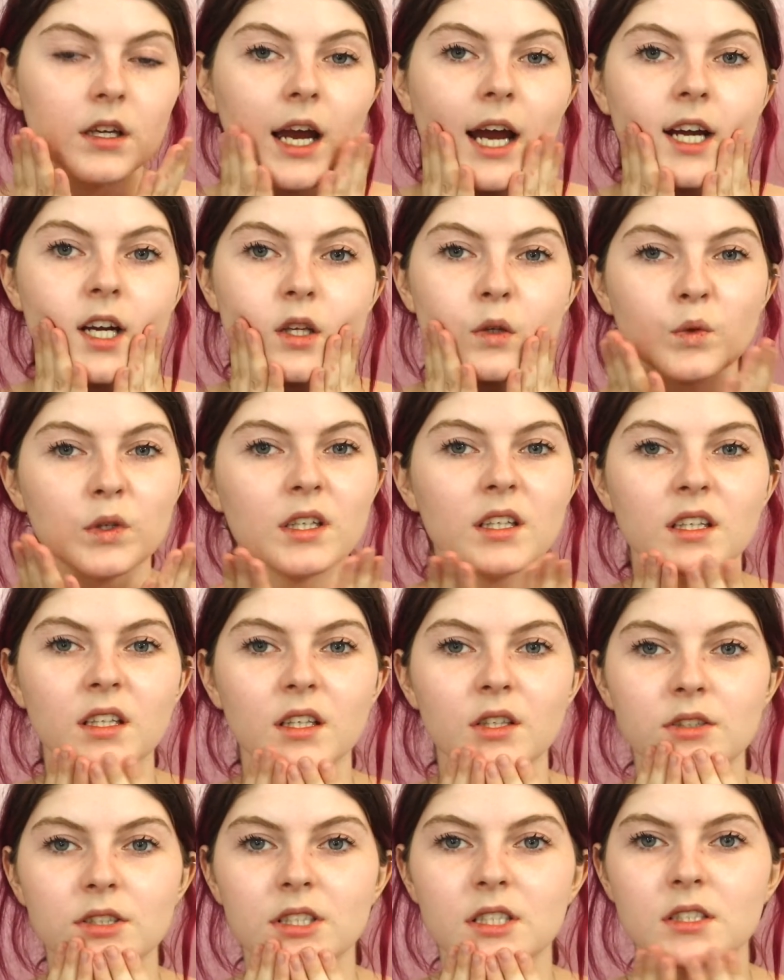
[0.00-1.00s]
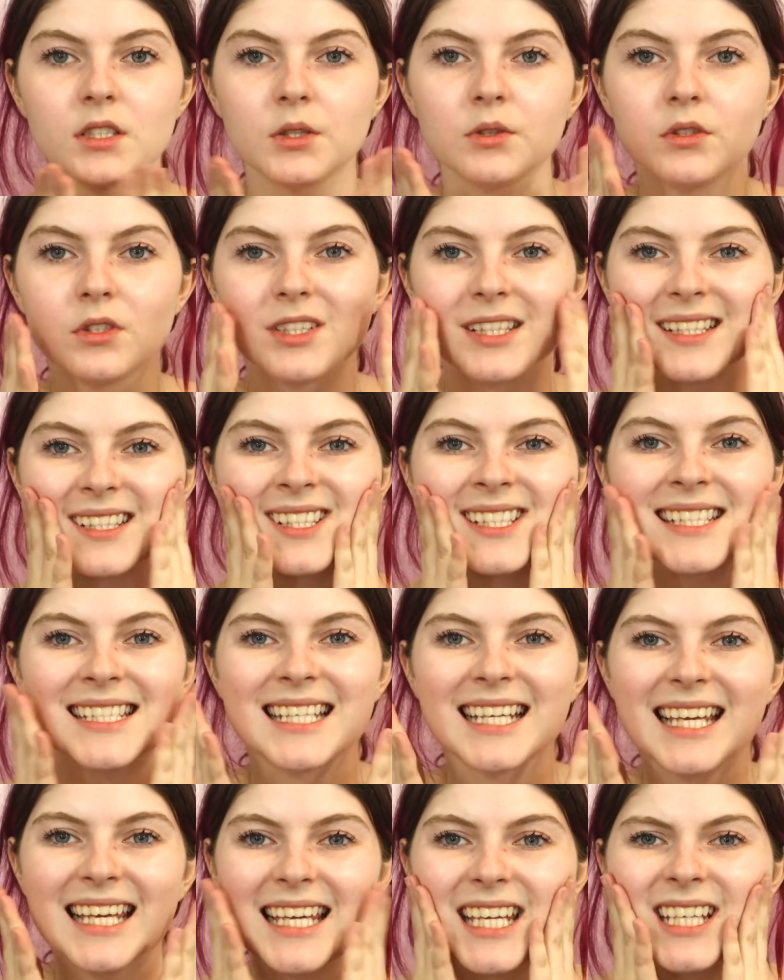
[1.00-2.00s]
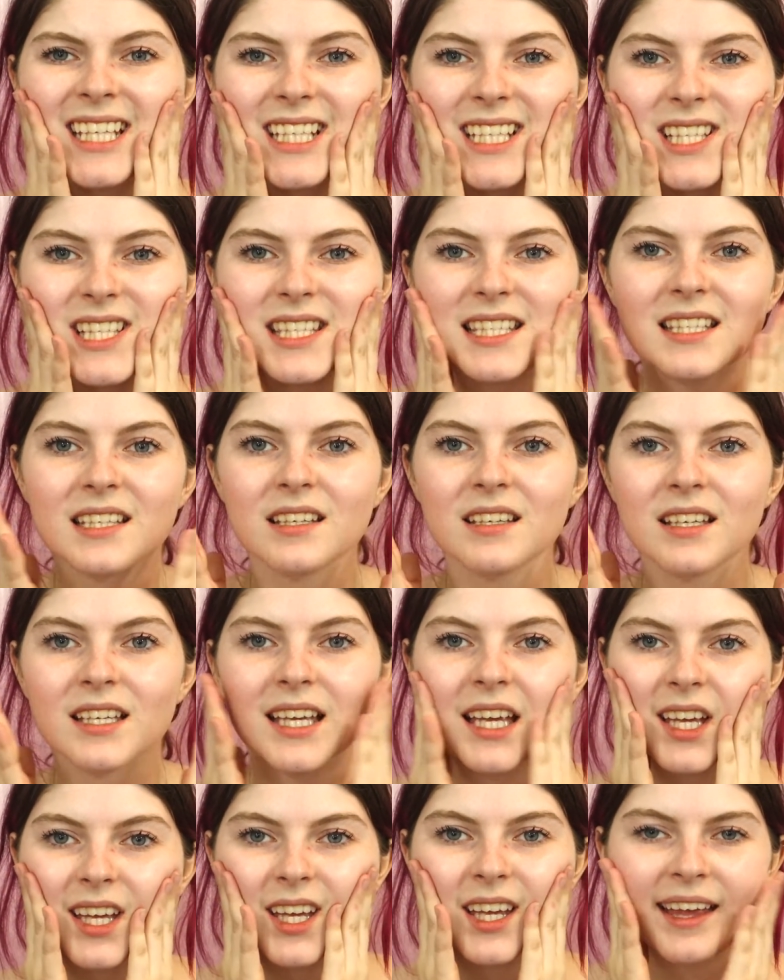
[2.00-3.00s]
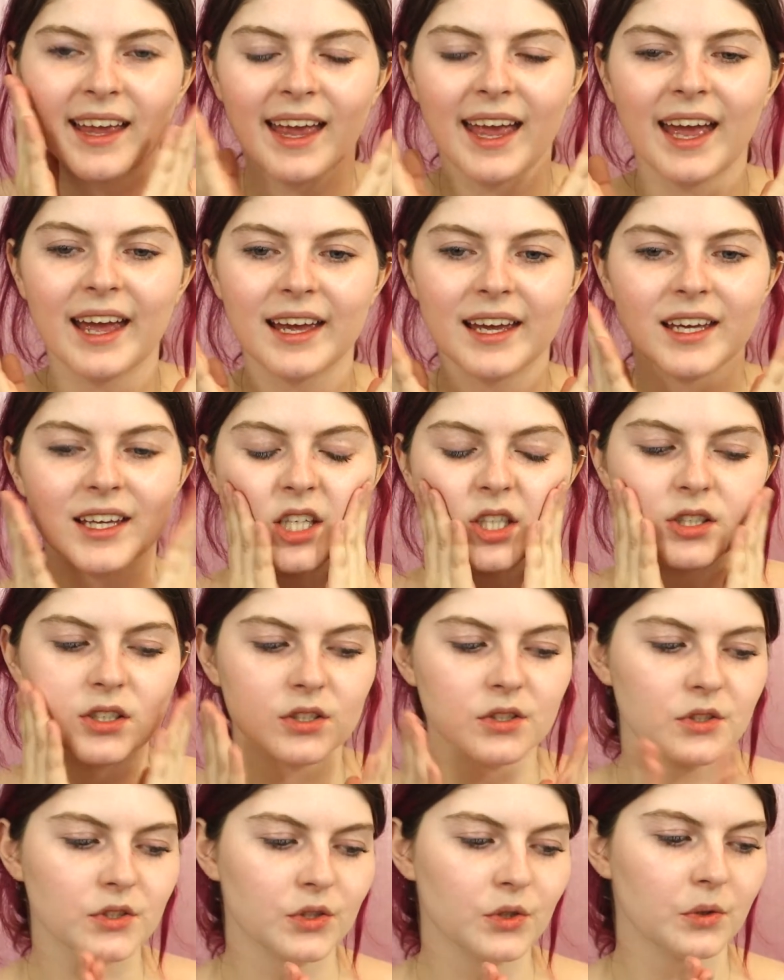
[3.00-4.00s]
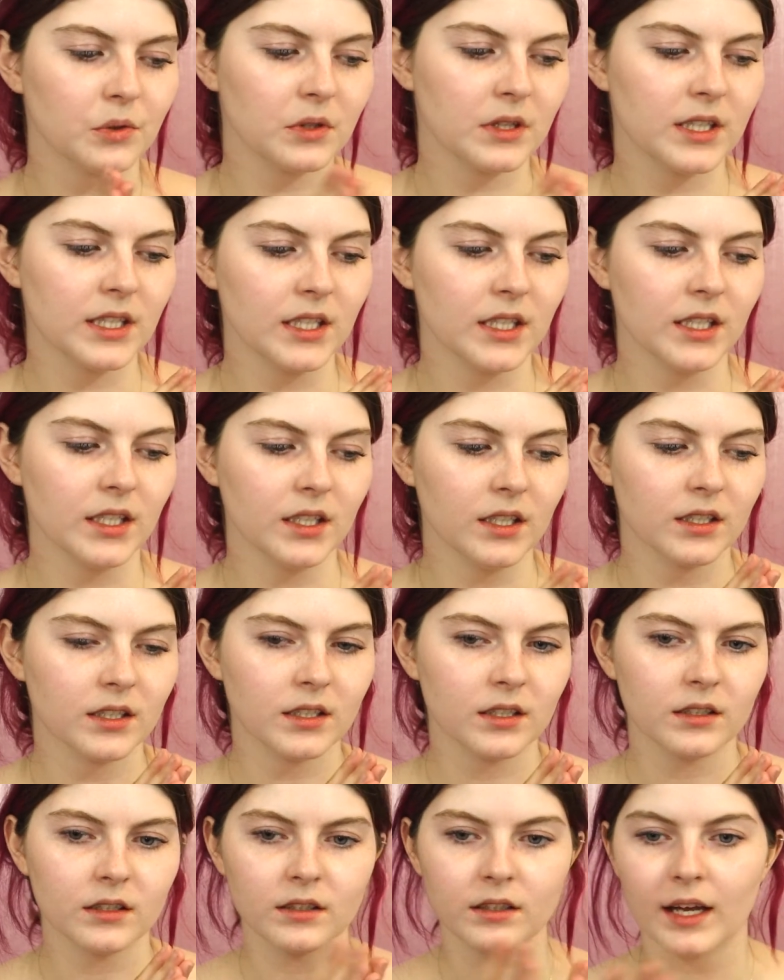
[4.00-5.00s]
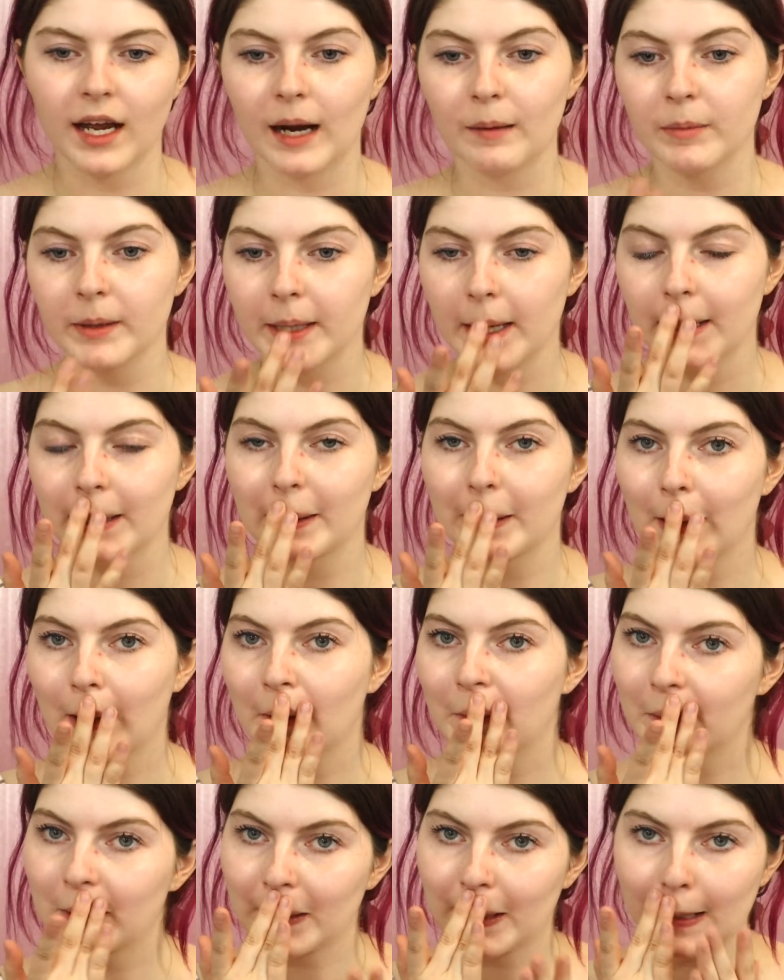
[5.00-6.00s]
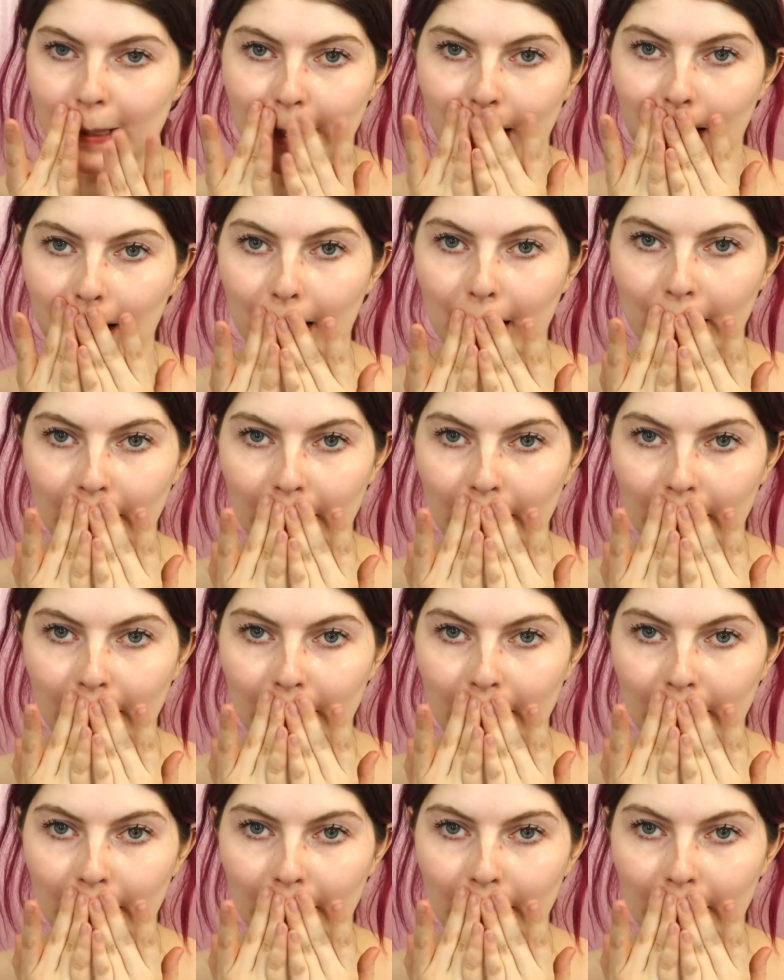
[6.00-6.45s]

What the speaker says: I just wouldn't use it due to the stickiness and to the applicator not working.